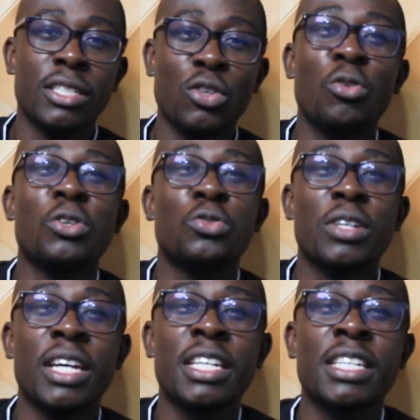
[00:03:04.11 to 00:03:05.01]
You're going to
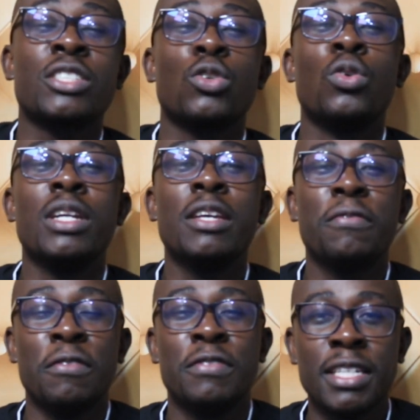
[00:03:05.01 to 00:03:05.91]
get it at only
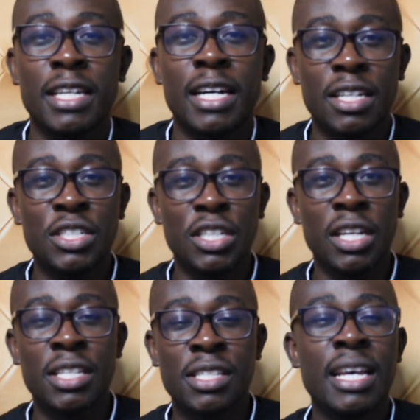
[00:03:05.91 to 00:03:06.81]
1500
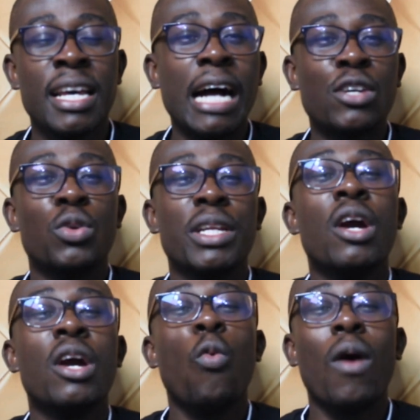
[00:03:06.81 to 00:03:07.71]
shillings, at only
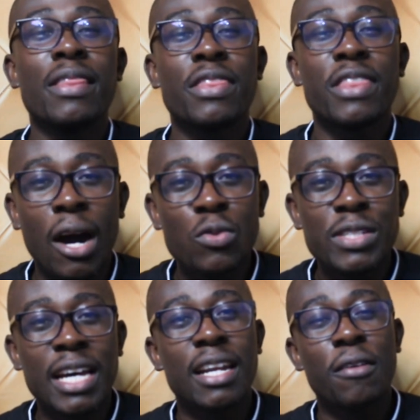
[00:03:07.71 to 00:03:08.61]

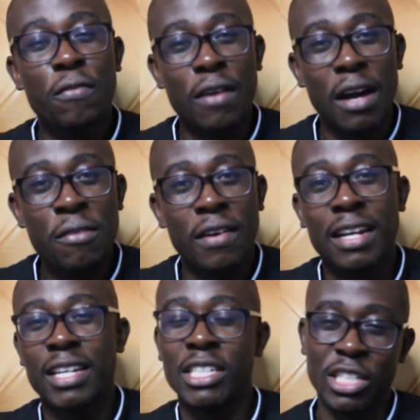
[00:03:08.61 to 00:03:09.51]

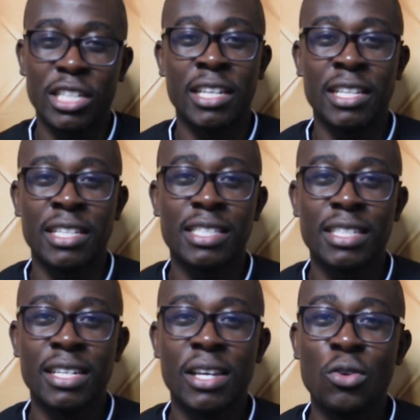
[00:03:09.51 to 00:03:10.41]
1500 shillings.
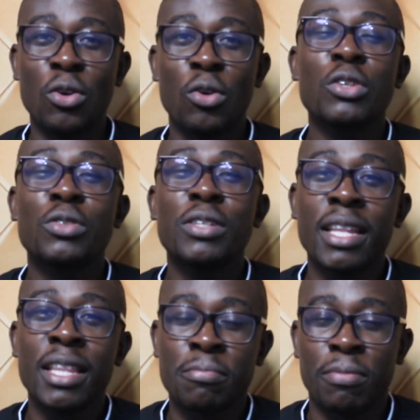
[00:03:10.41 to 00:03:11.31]
You're going to get
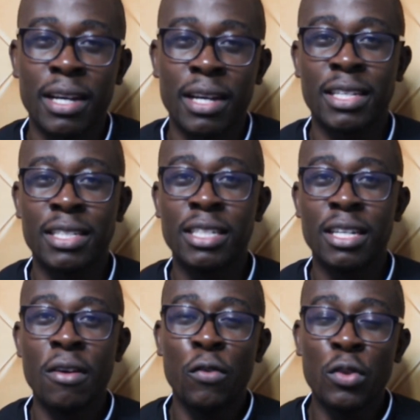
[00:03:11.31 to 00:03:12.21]
this package
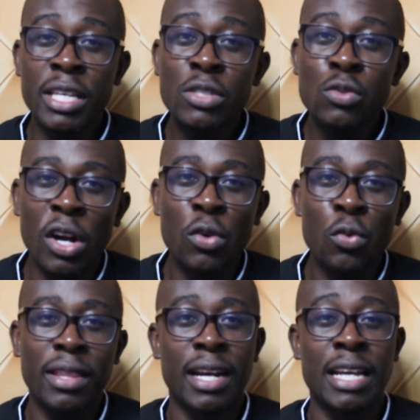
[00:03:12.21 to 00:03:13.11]
for this 1
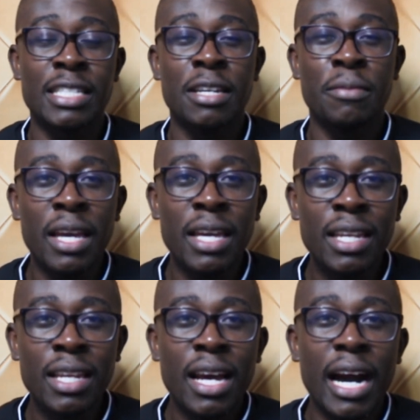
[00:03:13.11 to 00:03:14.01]
week that has remained.
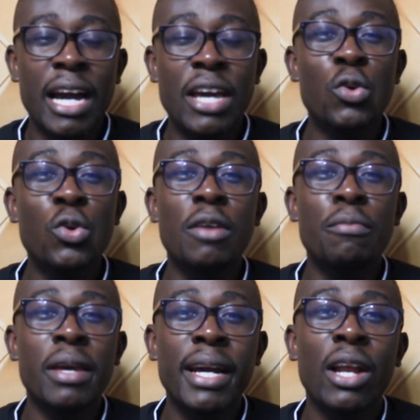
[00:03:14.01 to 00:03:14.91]
I know you can
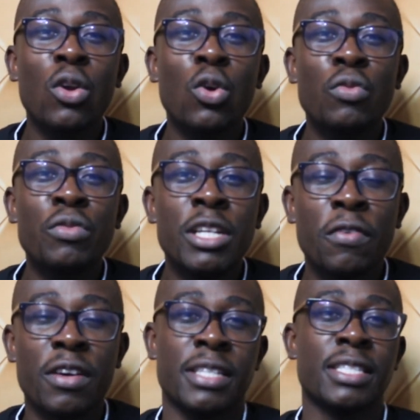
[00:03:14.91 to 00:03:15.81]
make a lot of
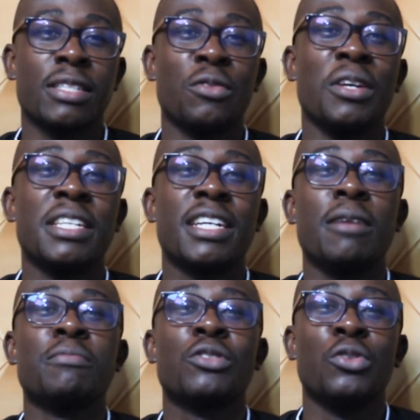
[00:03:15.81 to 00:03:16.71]
difference when it
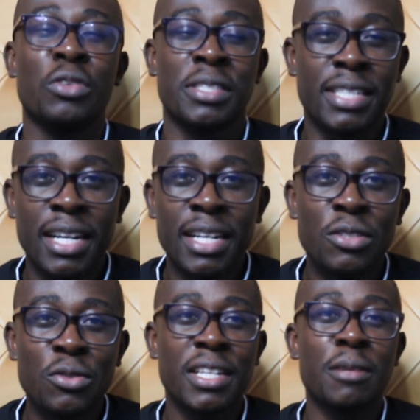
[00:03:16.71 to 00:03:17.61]
comes to your studies.
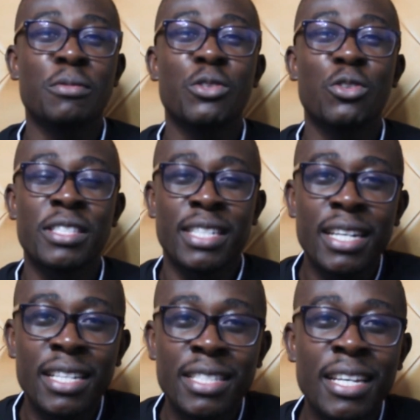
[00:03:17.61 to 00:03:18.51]
When it comes to your
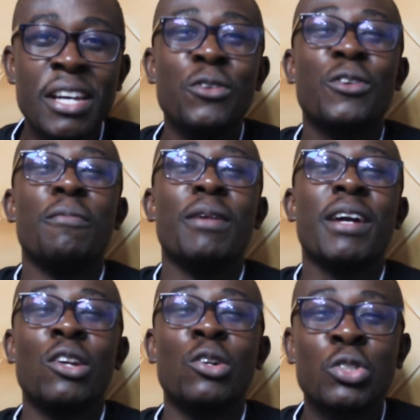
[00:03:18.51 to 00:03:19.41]
studies, you can make
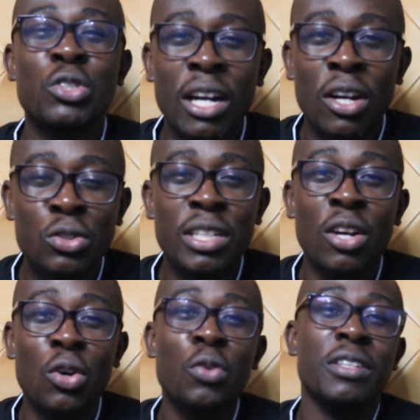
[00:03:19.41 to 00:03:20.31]
a lot
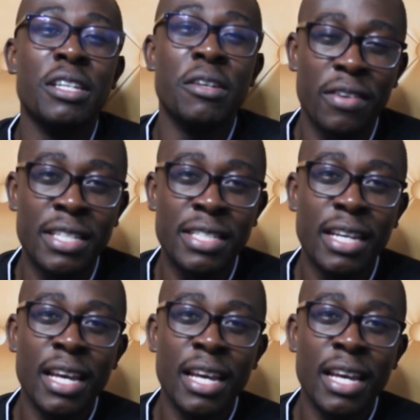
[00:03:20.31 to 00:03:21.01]
of difference.